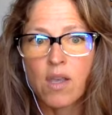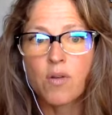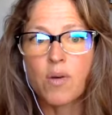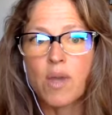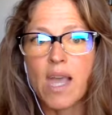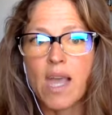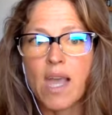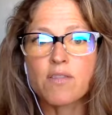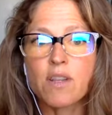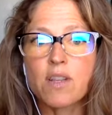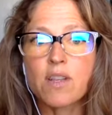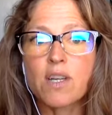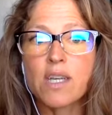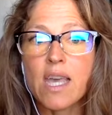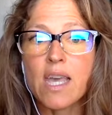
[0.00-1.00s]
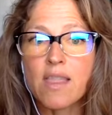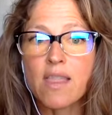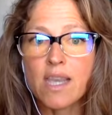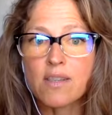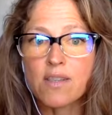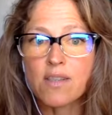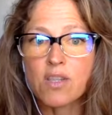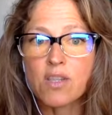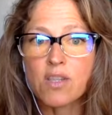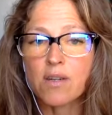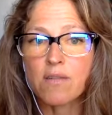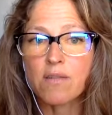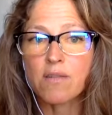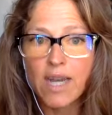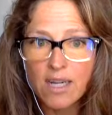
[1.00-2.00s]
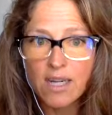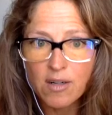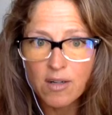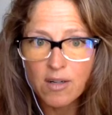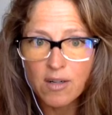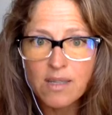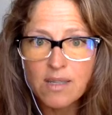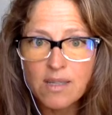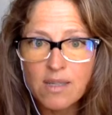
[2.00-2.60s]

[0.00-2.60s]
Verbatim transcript: We have to look at things in your environment